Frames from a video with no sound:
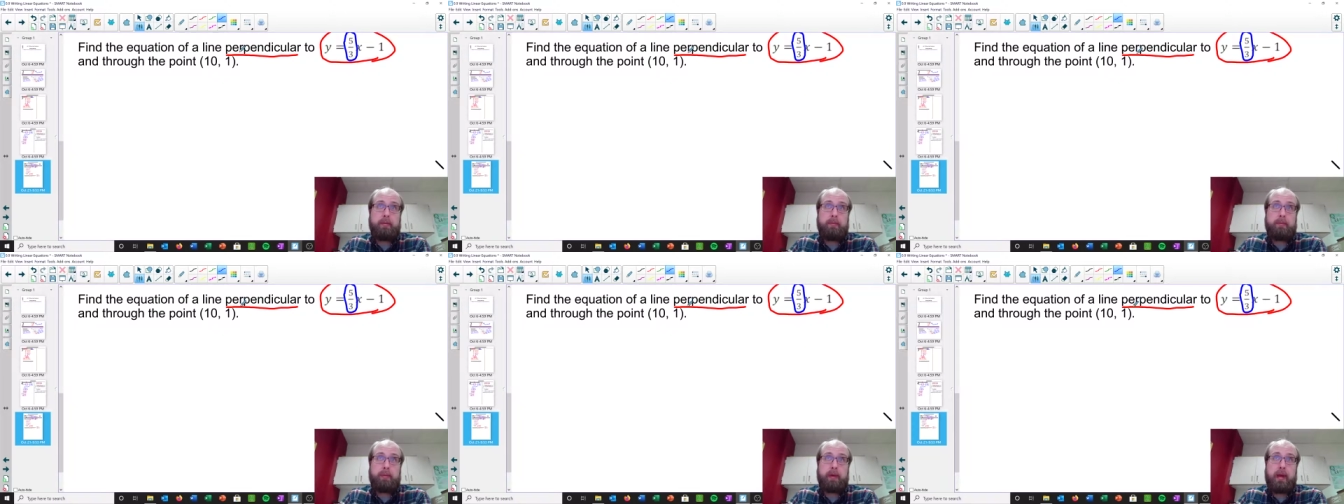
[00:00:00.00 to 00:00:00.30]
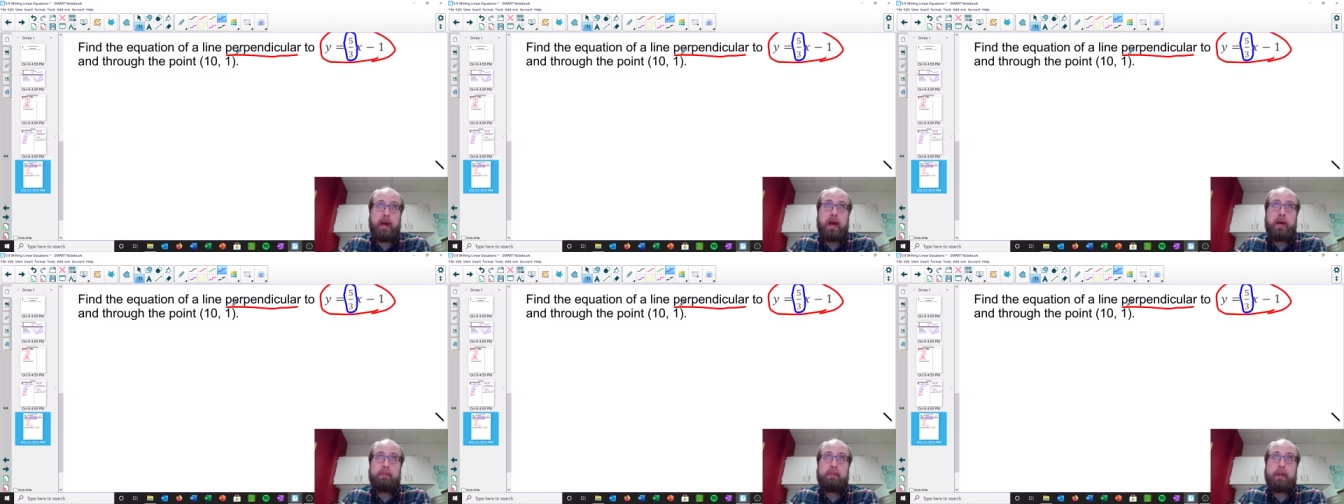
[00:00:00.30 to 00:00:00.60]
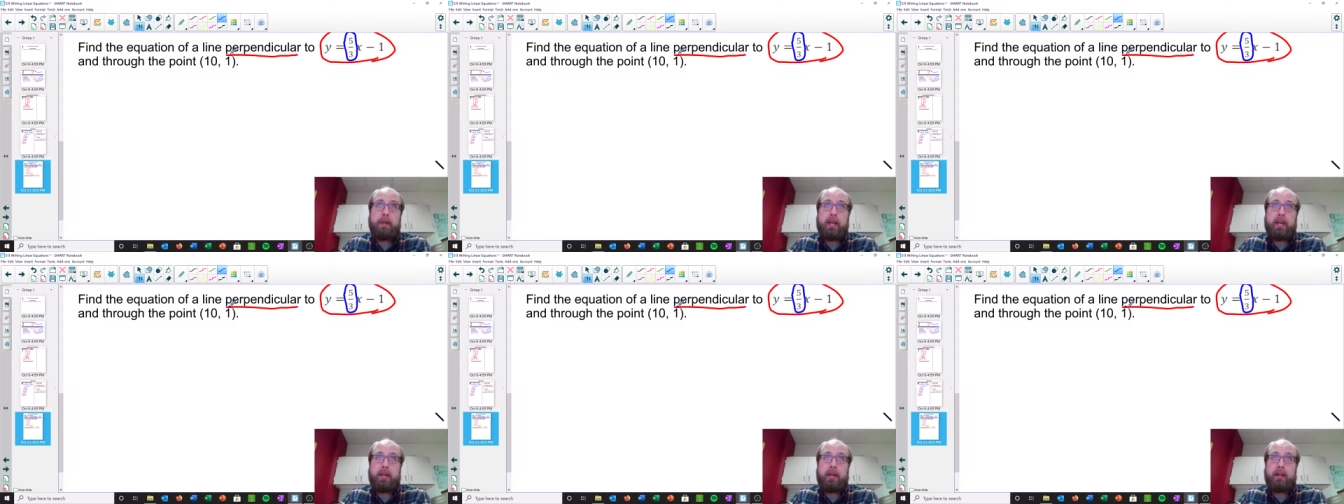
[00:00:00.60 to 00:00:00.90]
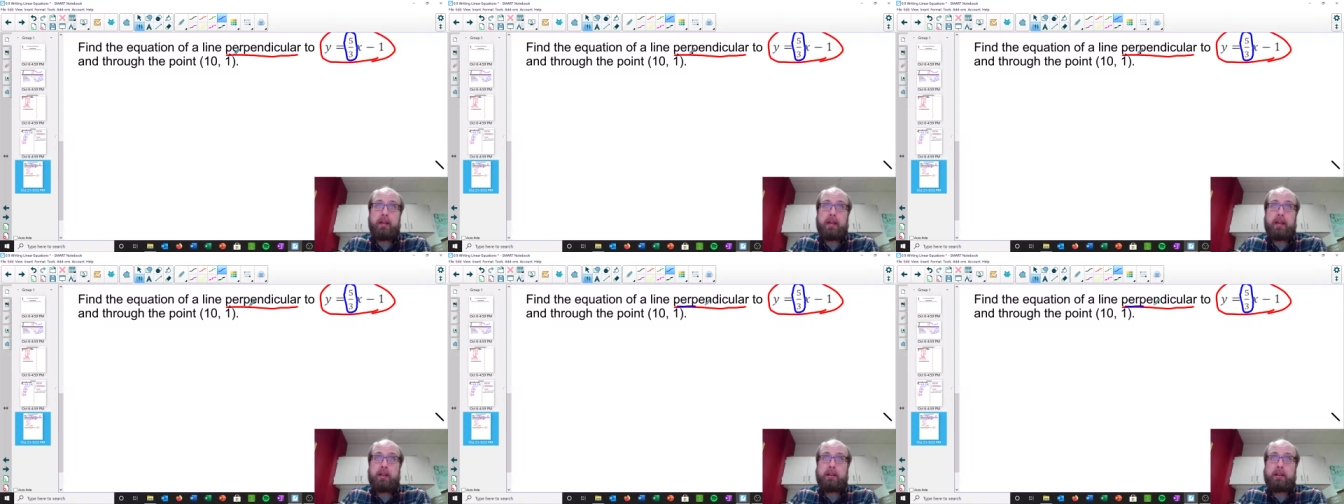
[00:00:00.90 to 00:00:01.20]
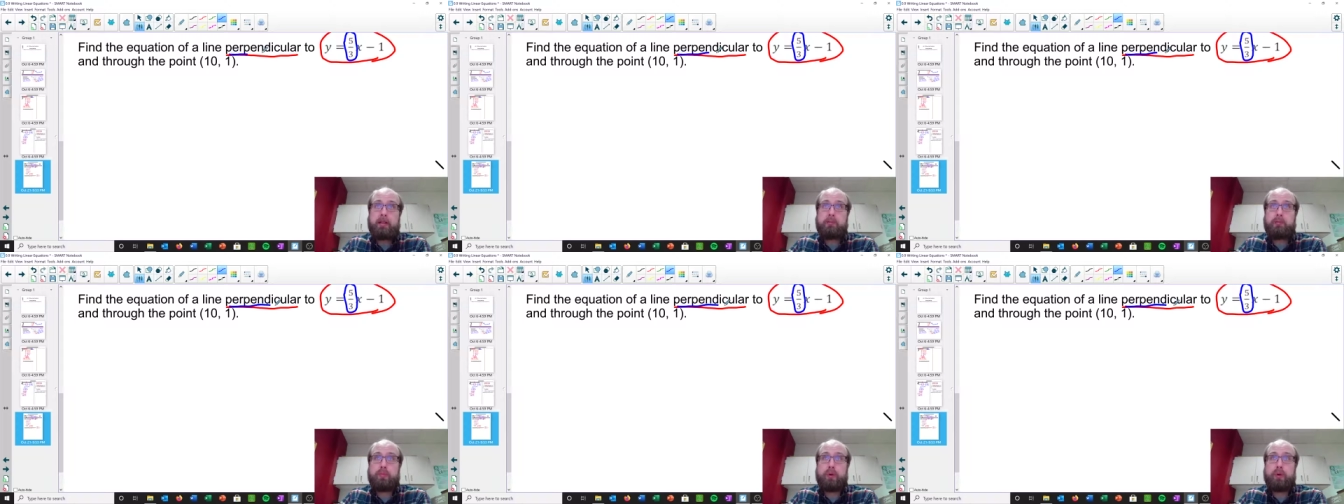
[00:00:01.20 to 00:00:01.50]
but I'm making a line
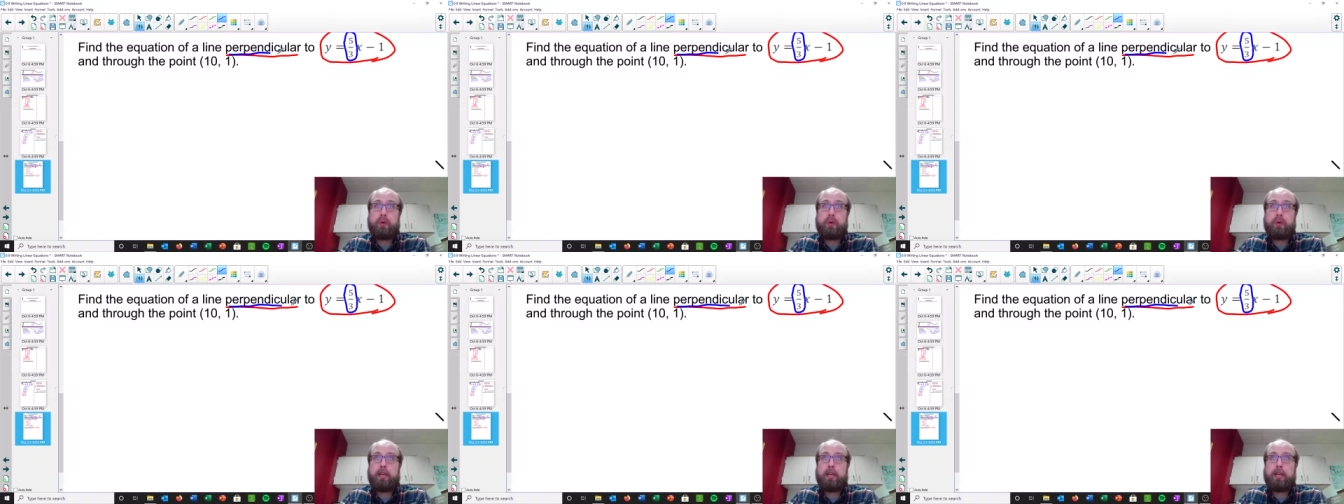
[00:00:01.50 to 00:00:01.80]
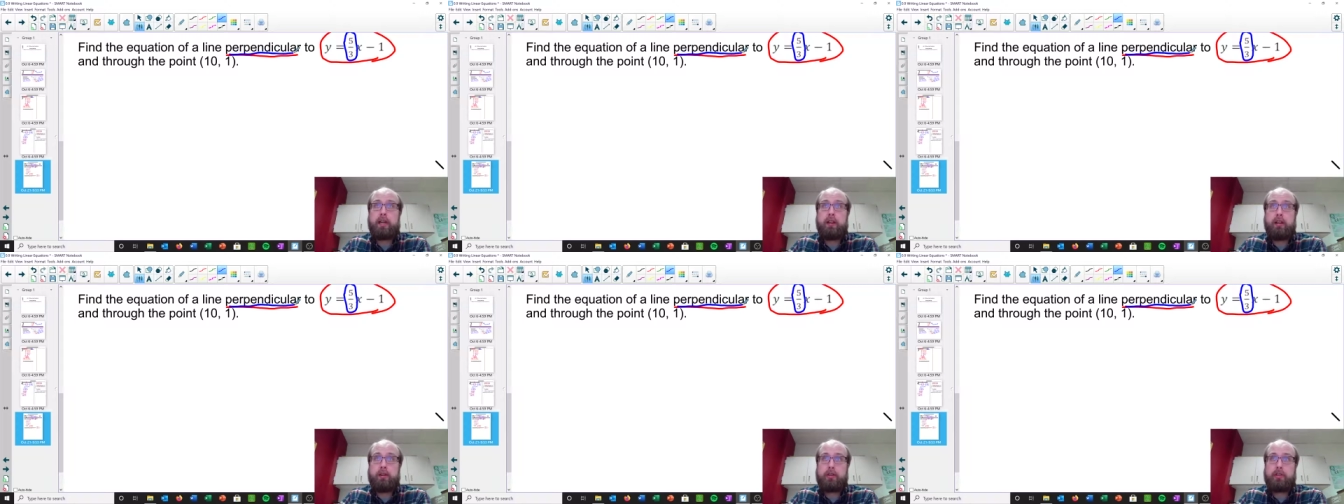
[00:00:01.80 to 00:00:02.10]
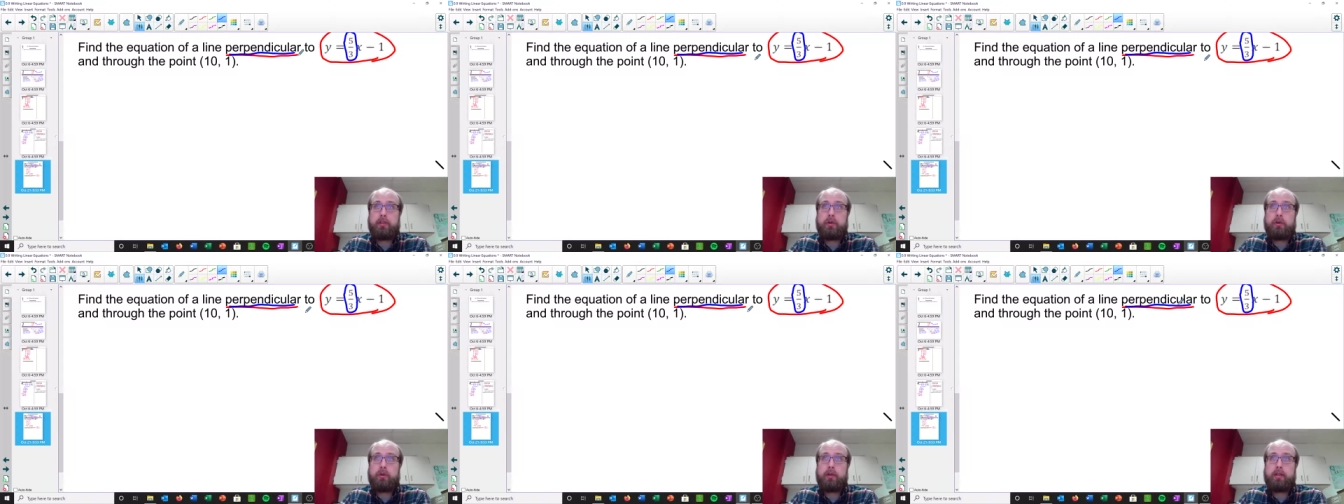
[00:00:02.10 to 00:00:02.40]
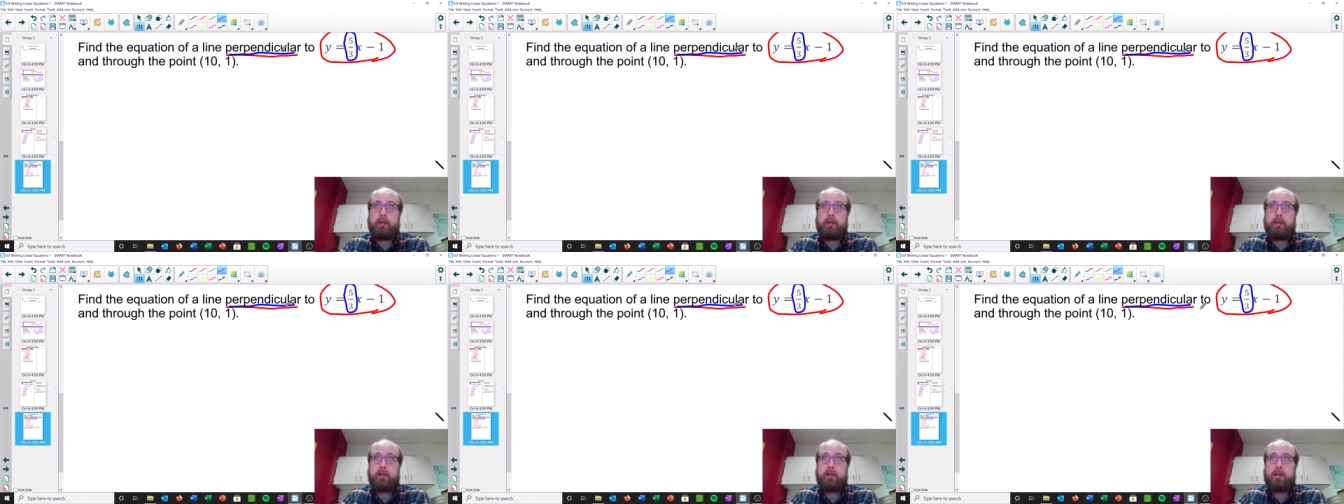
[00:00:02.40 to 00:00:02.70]
that's perpendicular to it.